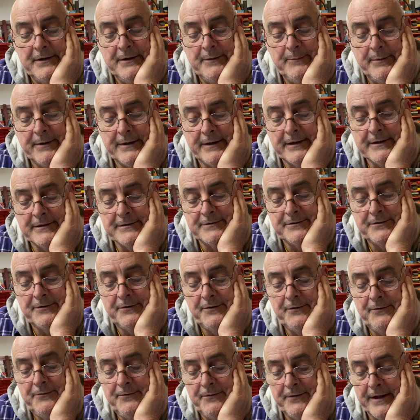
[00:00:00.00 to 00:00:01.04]
because
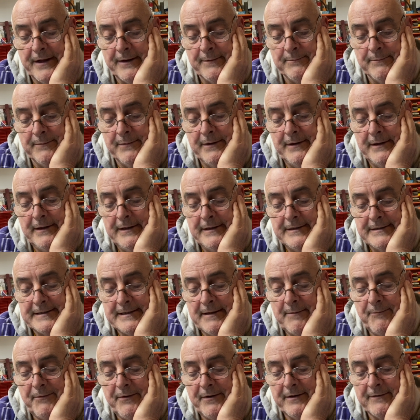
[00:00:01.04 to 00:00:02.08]
through them,
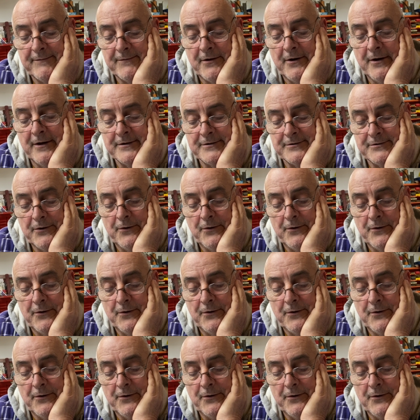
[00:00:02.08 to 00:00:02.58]
something of God's